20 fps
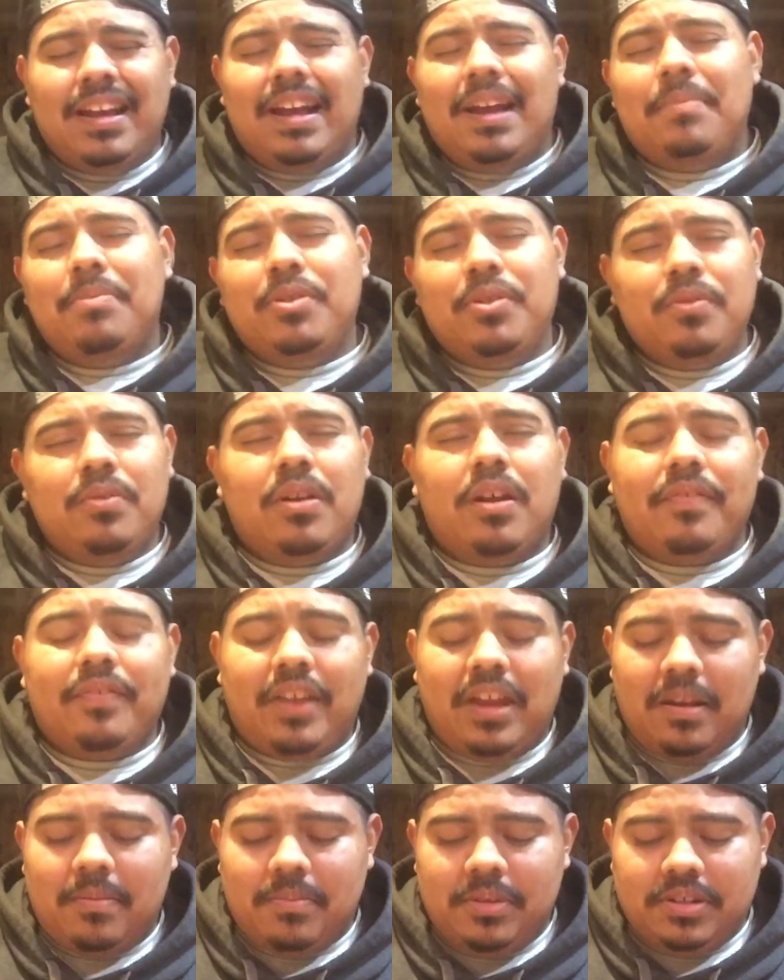I'm gonna do it off
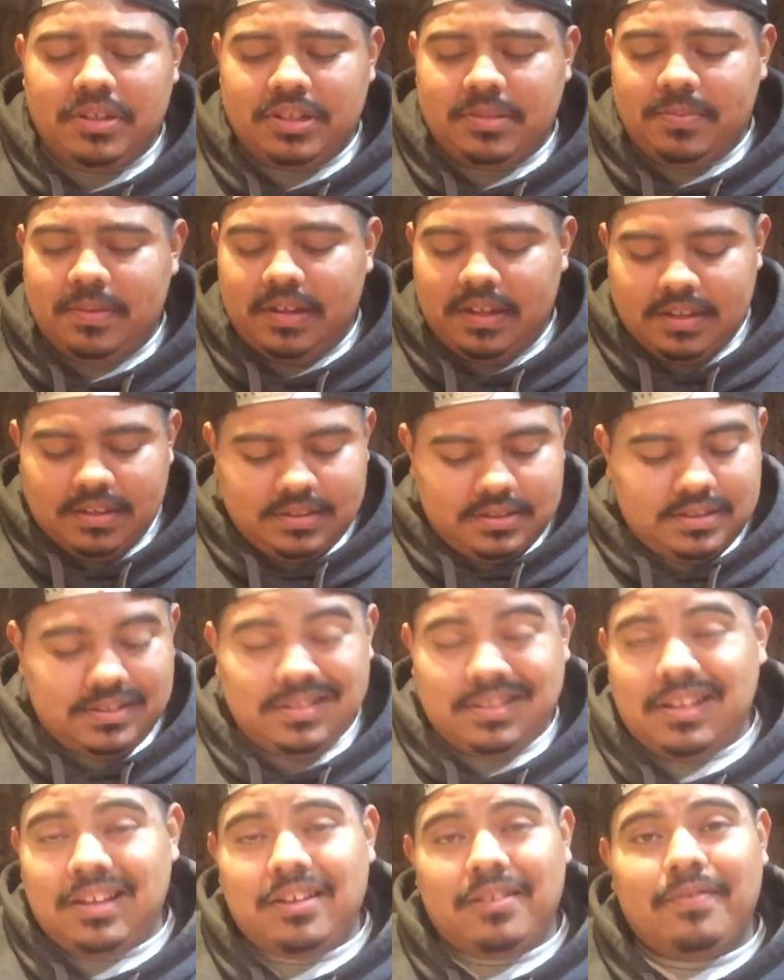camera just because there's a
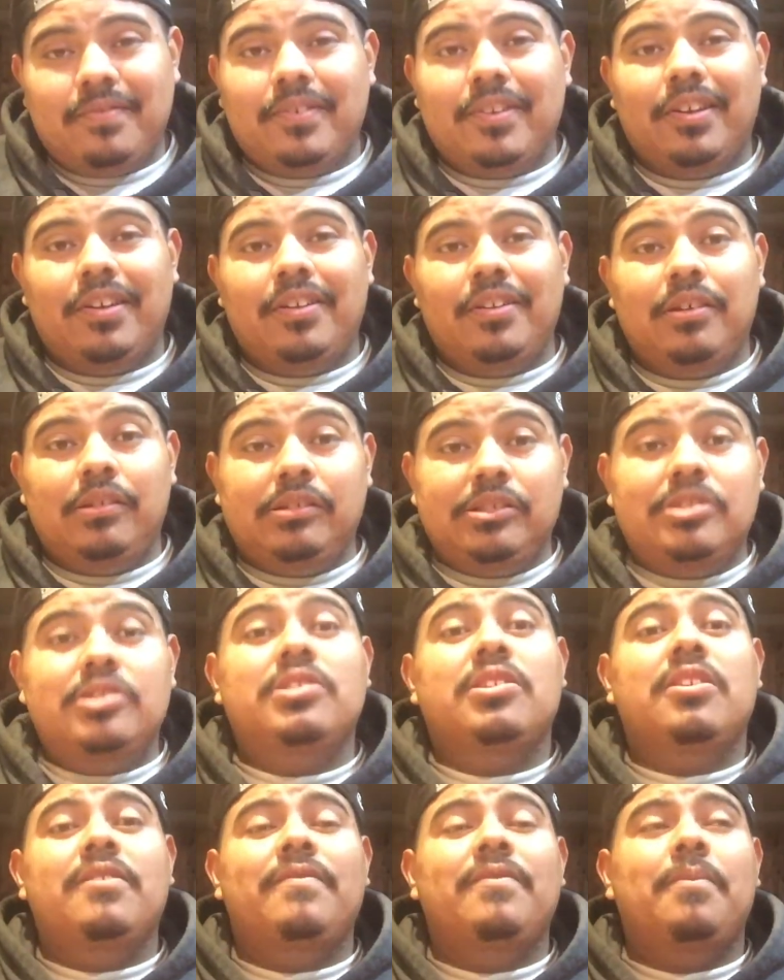lot of uh,
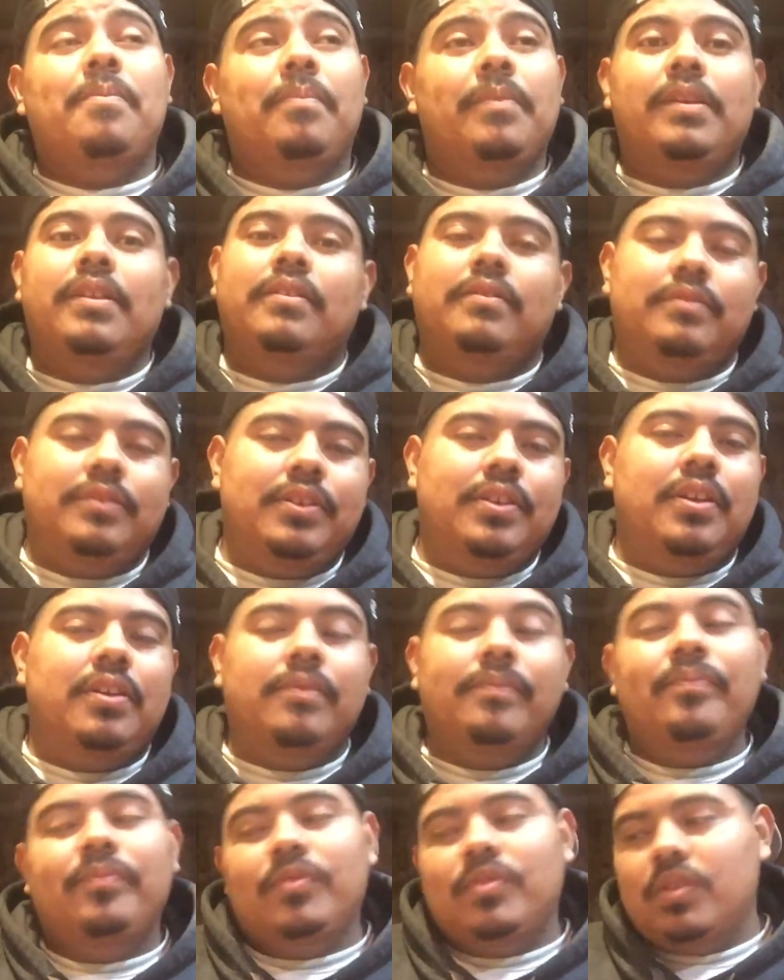son of a, and you
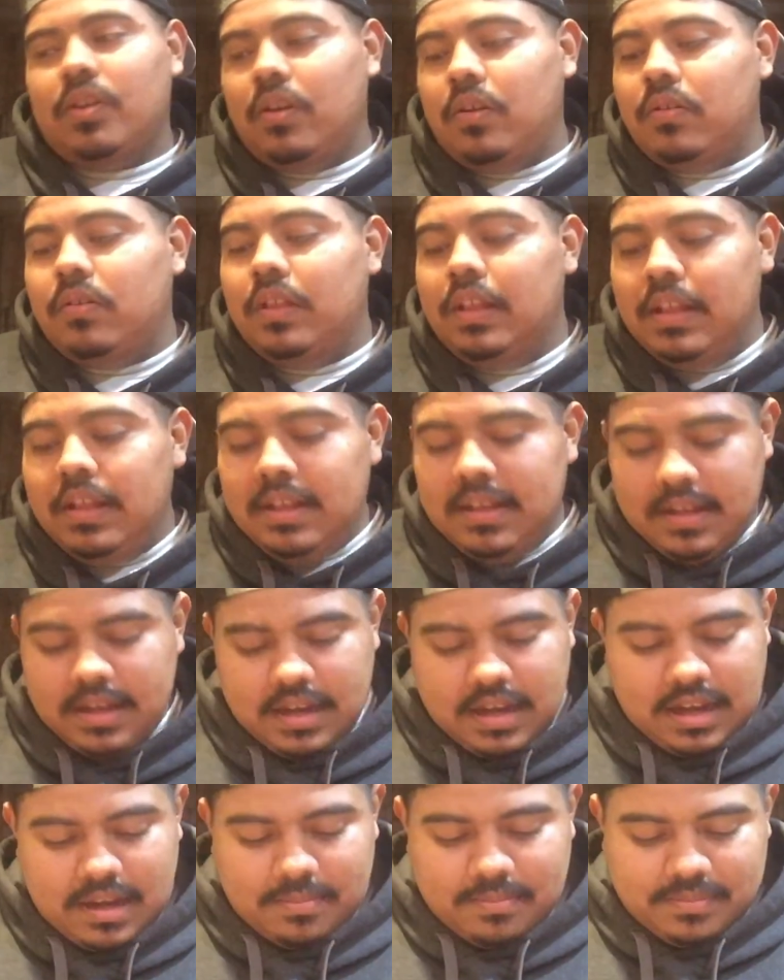know. So
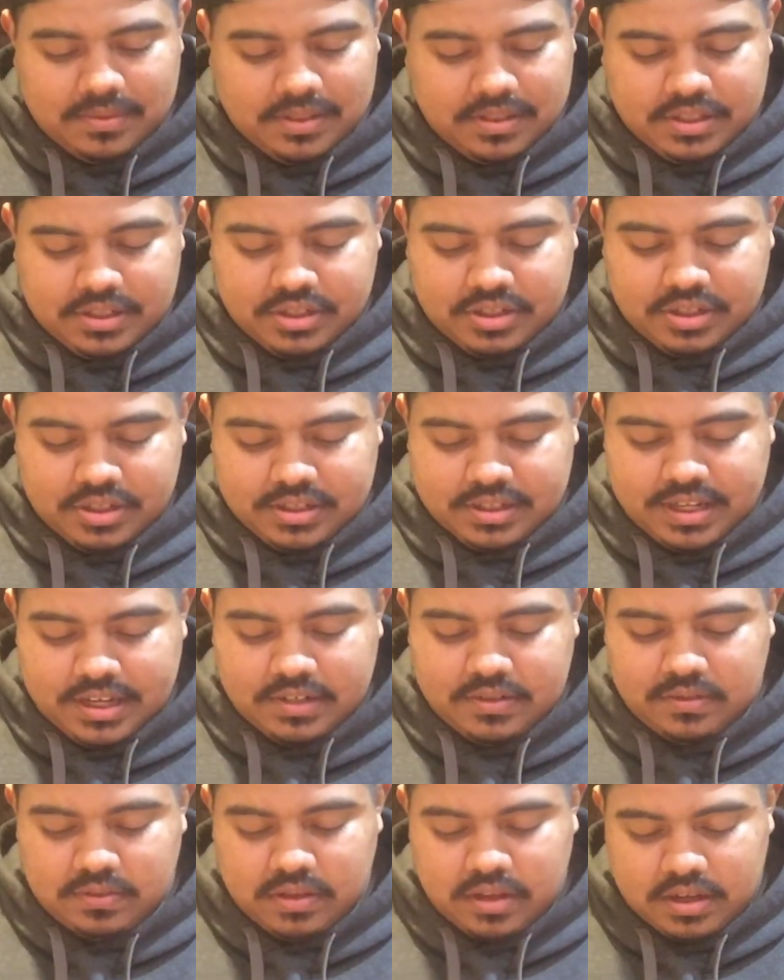um, this shouldn't
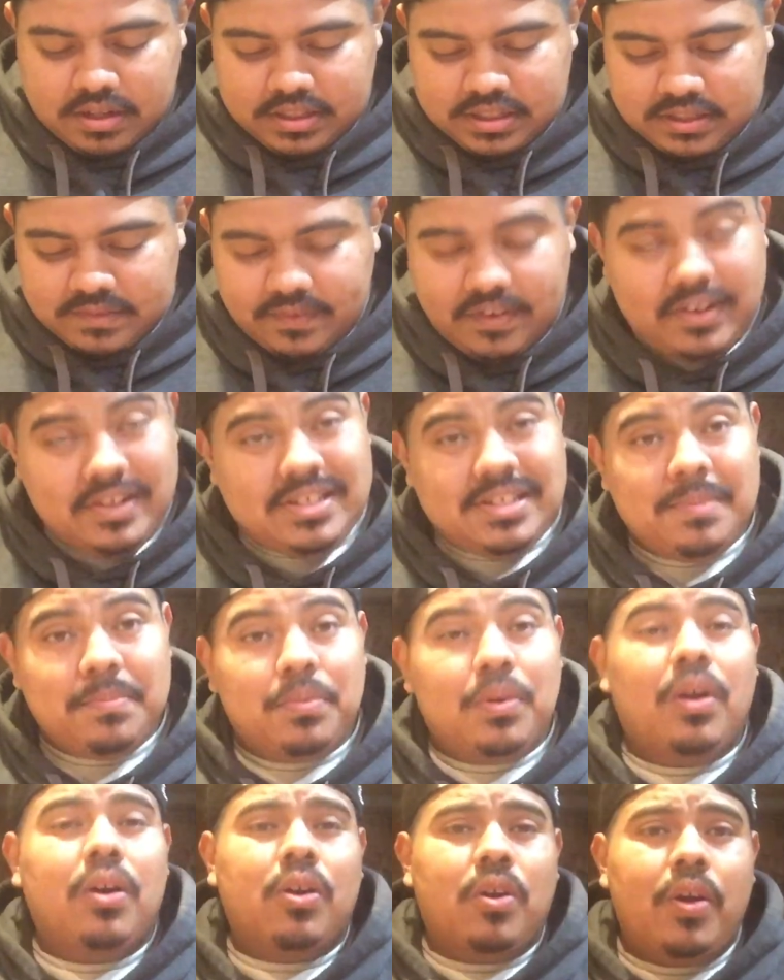take too long. This is very
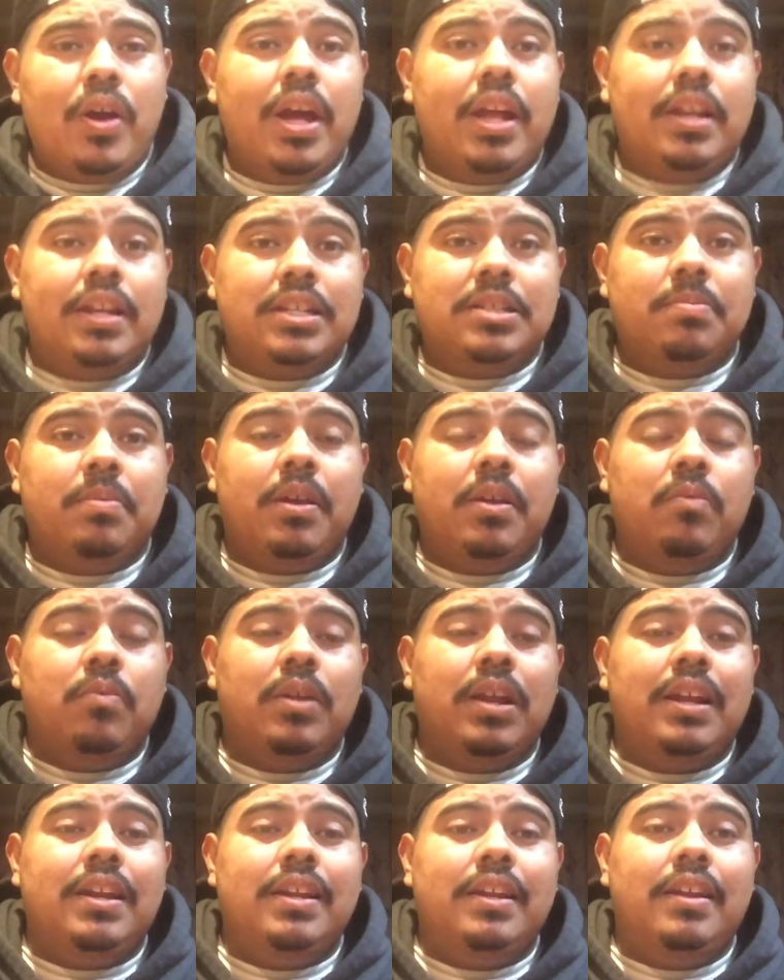simple. I'll go ahead and explain
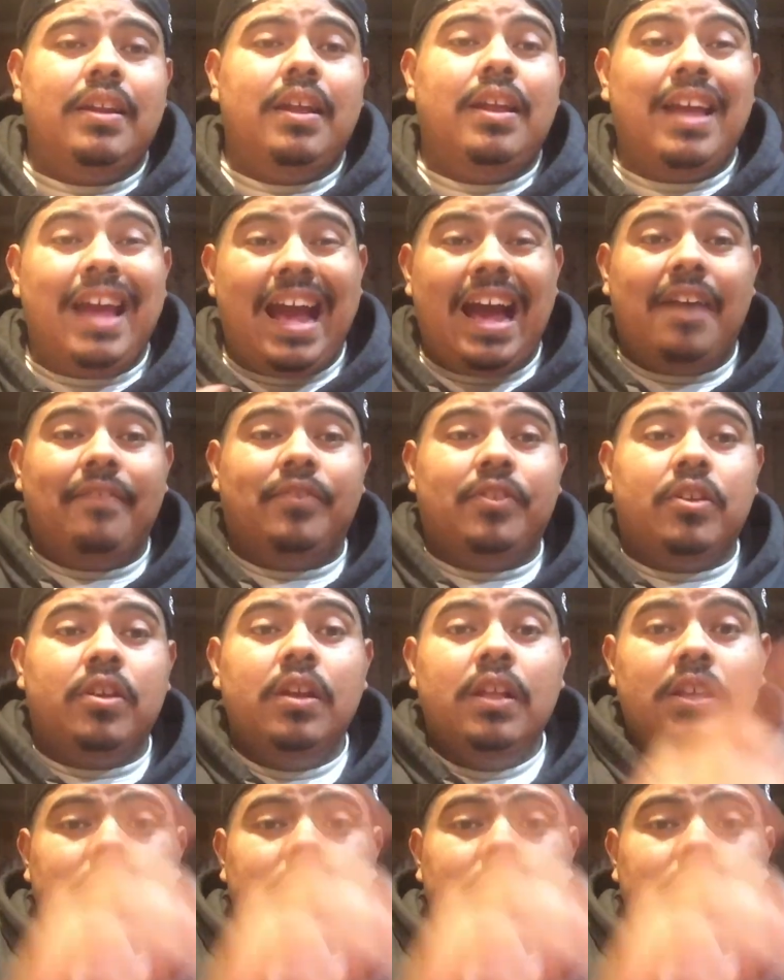what I did after.